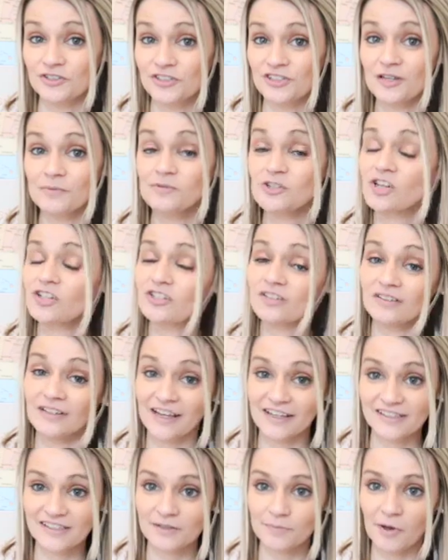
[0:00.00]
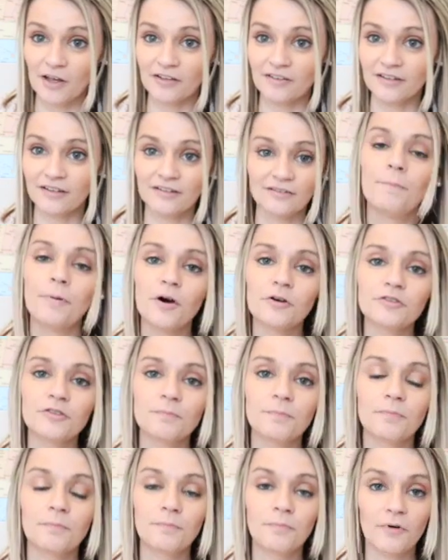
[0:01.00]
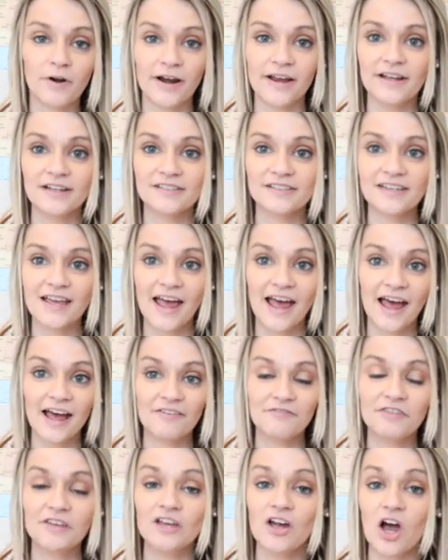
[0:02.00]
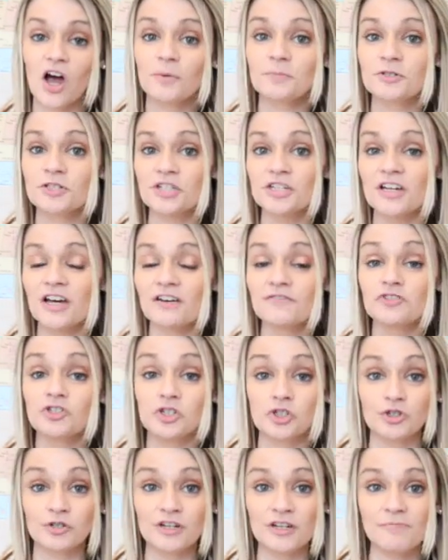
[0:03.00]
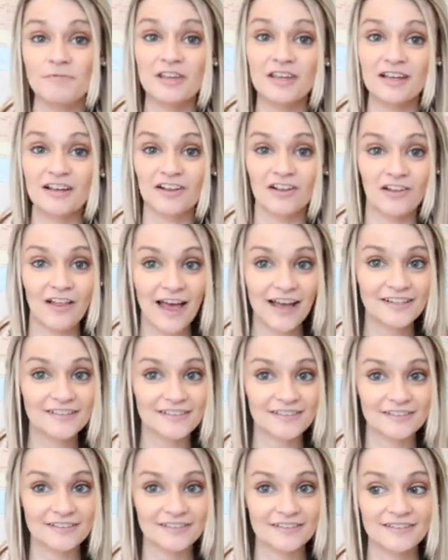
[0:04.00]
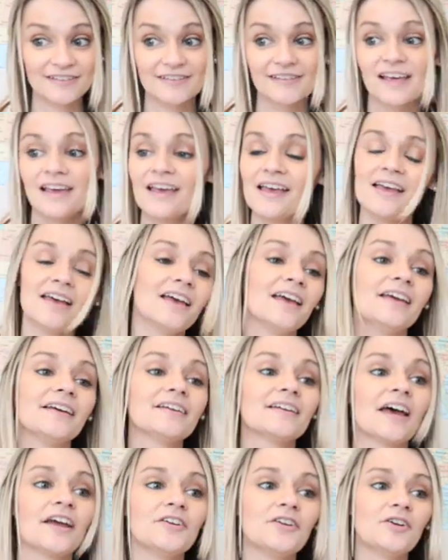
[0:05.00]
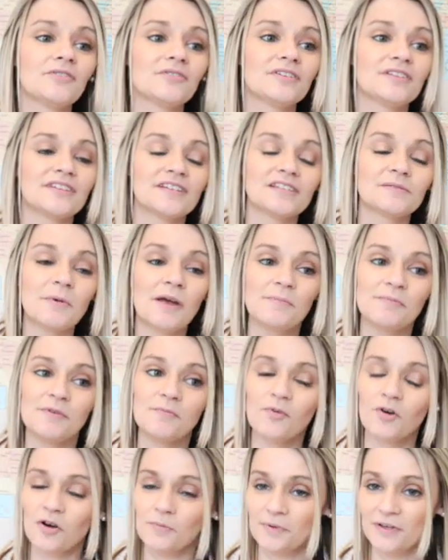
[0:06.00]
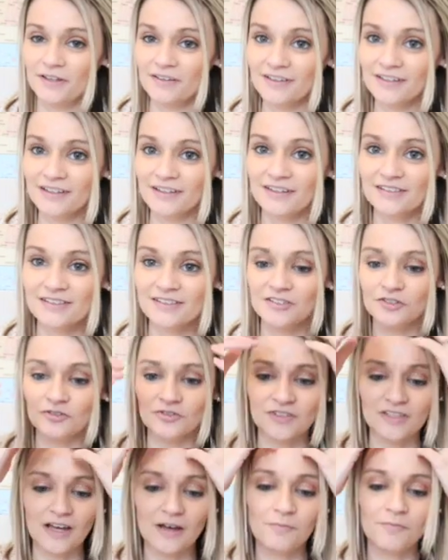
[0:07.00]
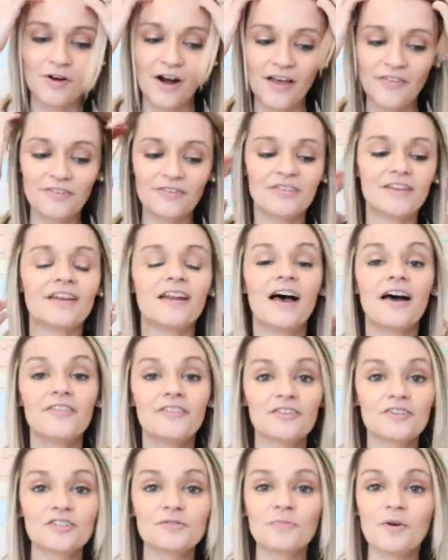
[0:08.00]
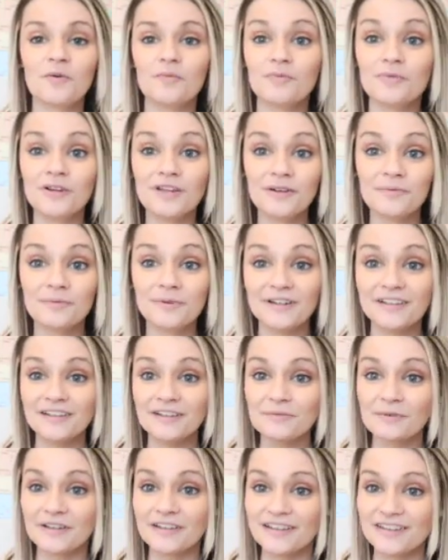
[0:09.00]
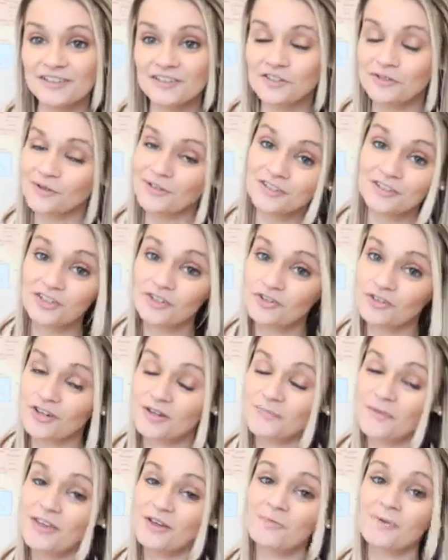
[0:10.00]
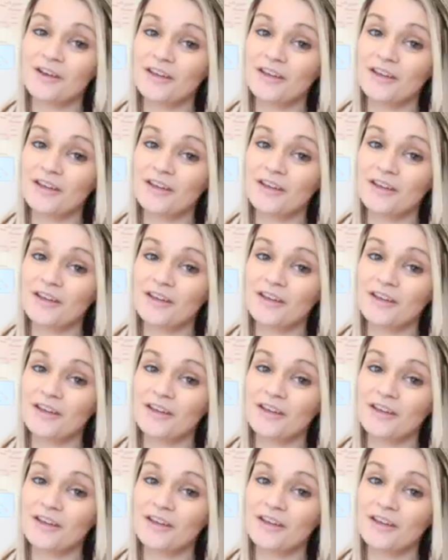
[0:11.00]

subject like spelling. Both brands have the option of streaming classes, and I know that this might be more appealing to some rather than others, but we really enjoy the streaming when